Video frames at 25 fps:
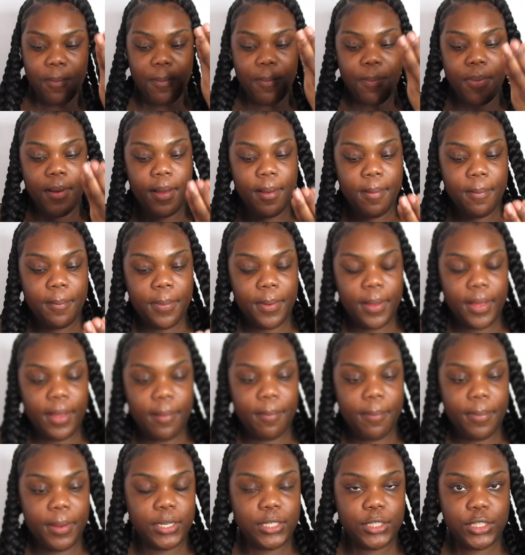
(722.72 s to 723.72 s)
pump
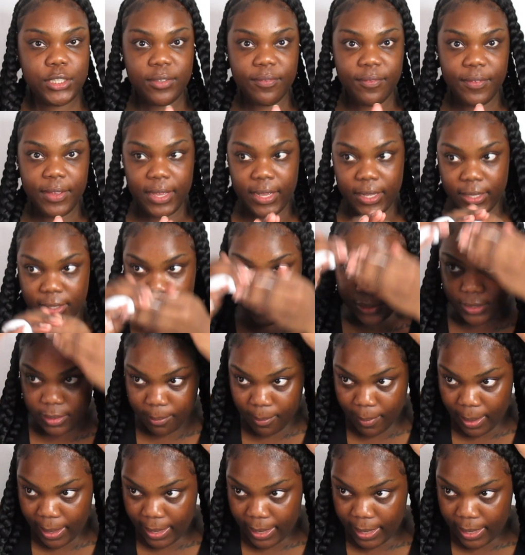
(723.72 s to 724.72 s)
a bunch of it into
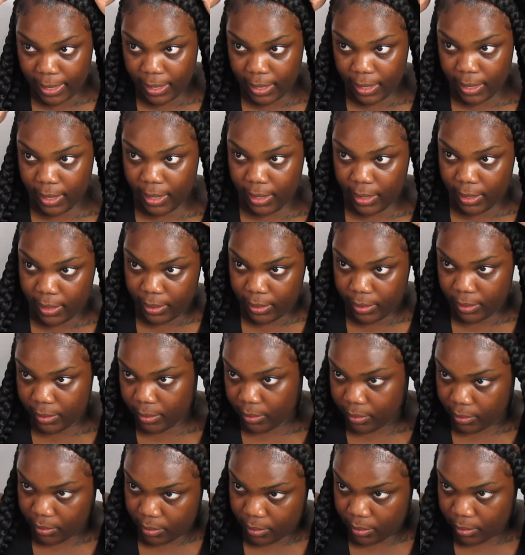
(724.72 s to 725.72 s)
my
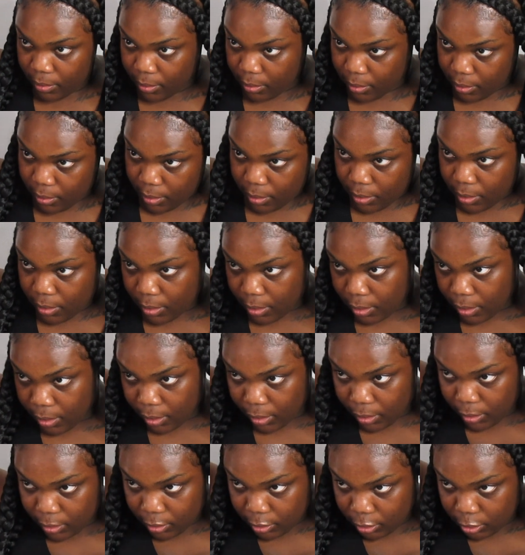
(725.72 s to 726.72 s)
hand,
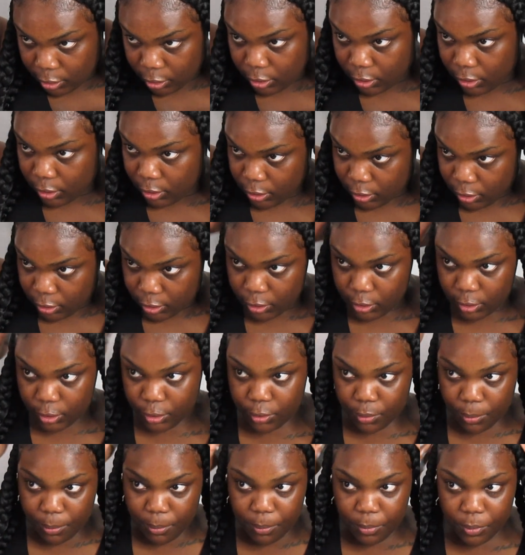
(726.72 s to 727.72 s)
and
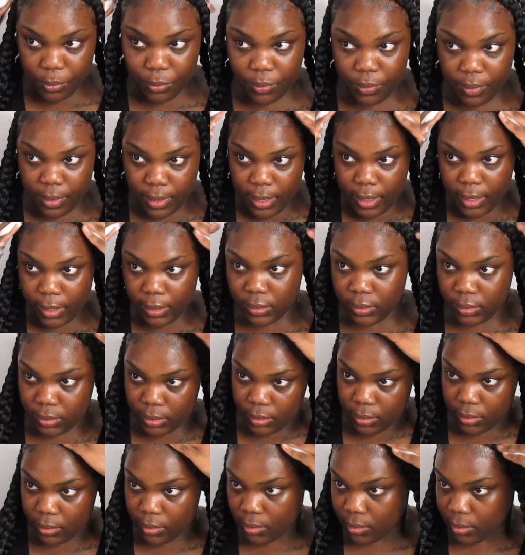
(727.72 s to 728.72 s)
just smooth
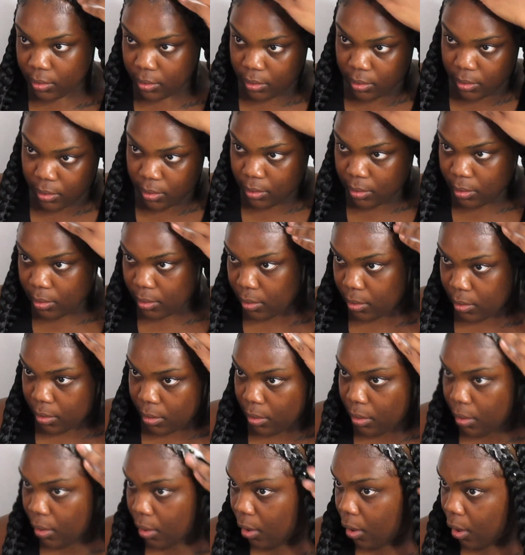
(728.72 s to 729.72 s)
it
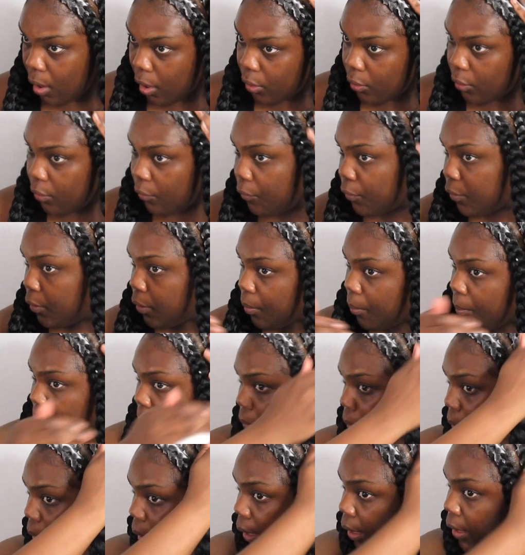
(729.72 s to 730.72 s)
all over the
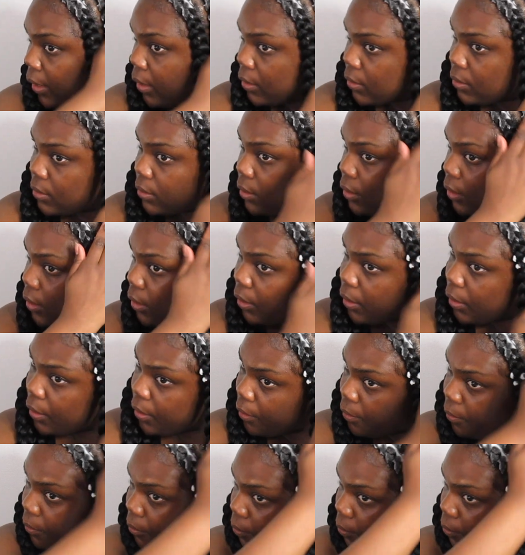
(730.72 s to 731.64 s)
braids here.